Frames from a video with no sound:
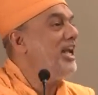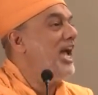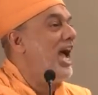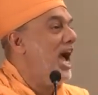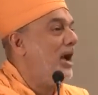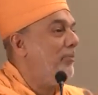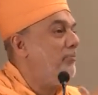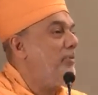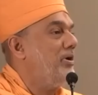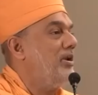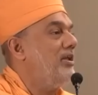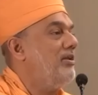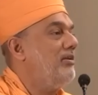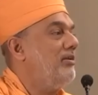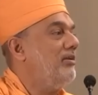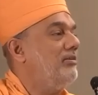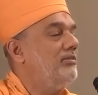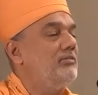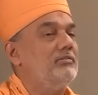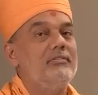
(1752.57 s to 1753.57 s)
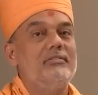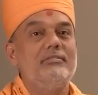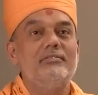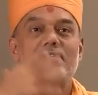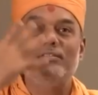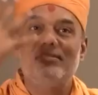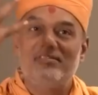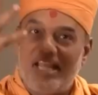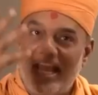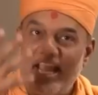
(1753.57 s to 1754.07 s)
happening
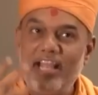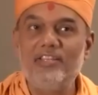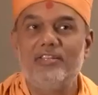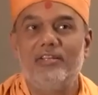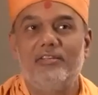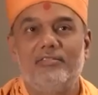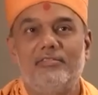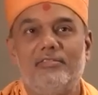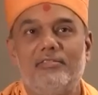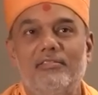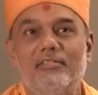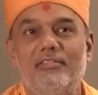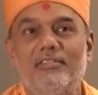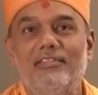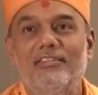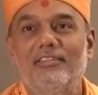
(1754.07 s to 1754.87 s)
since ages,